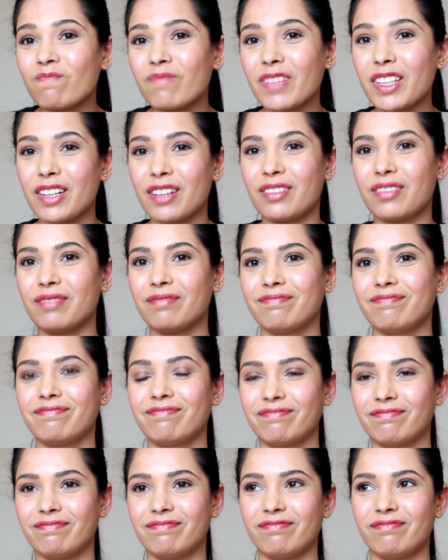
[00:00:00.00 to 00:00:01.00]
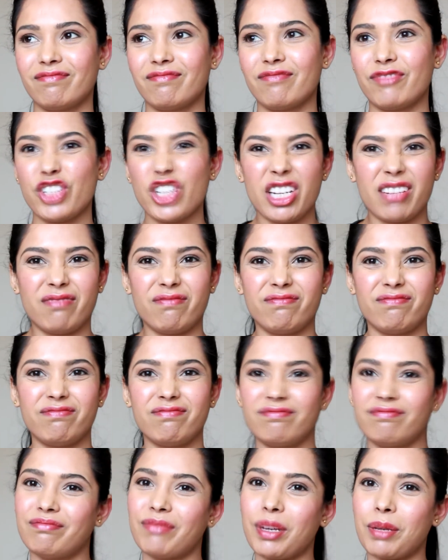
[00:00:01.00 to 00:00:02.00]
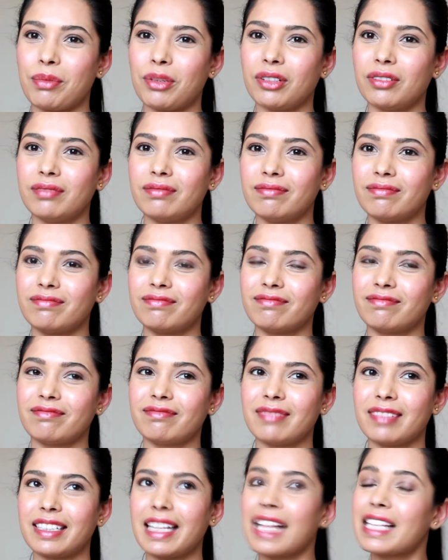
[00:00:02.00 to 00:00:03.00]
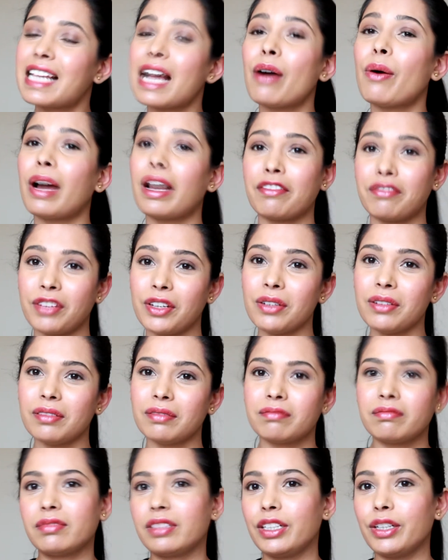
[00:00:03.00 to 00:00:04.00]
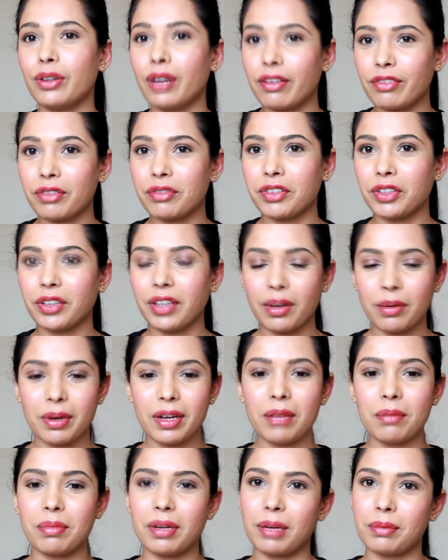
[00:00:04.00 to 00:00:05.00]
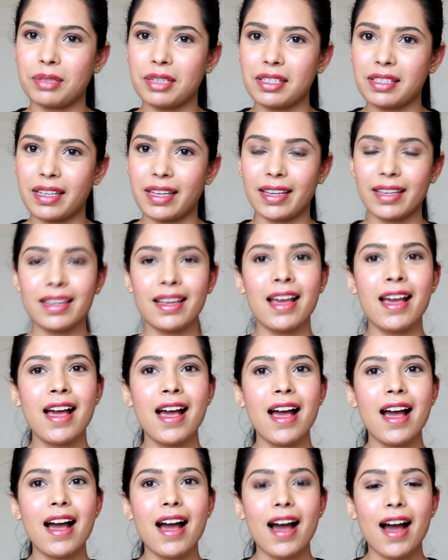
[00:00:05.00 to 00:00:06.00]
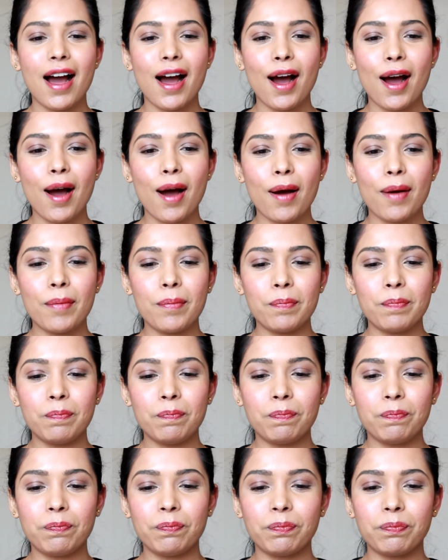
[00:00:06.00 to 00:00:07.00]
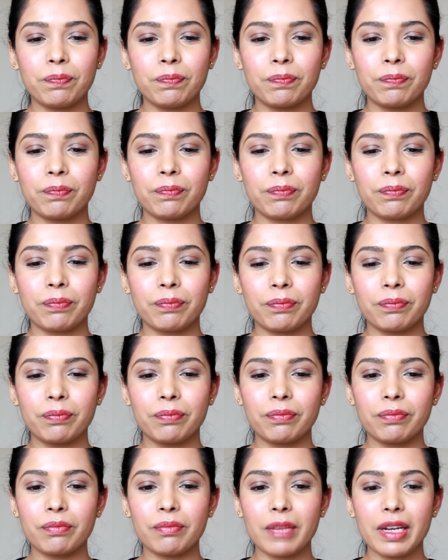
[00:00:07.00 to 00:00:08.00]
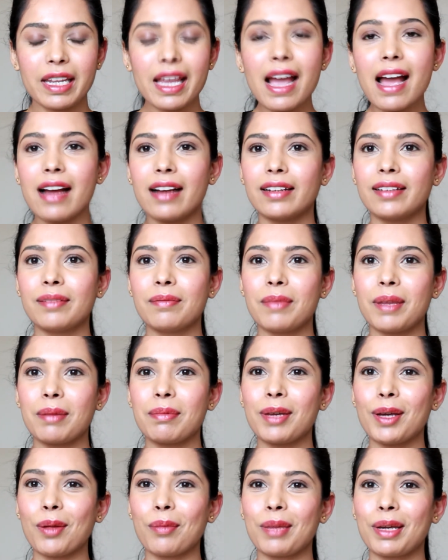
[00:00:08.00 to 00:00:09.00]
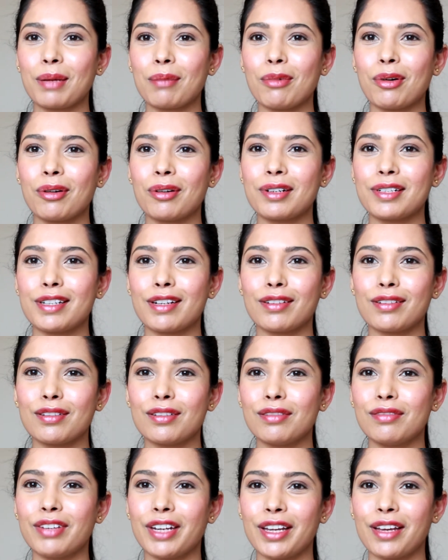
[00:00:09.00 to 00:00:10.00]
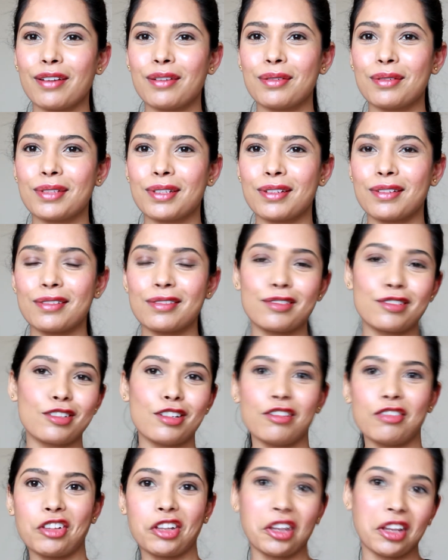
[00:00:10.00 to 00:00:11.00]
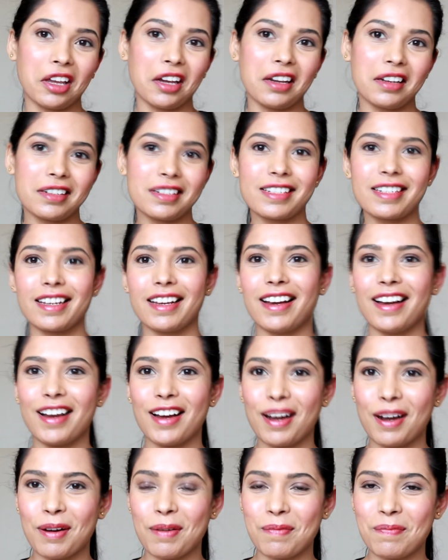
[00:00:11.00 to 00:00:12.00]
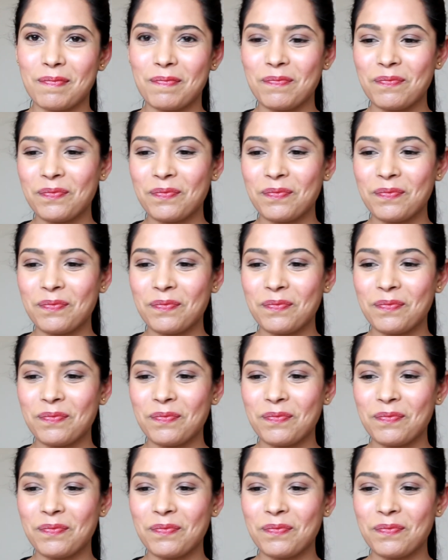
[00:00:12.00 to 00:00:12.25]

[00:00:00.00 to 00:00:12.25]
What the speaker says: you know, cheat people. That's how I feel. You don't have to feel that way, but I'm just saying. And yeah, maybe I'll make more tarot videos and stuff like that.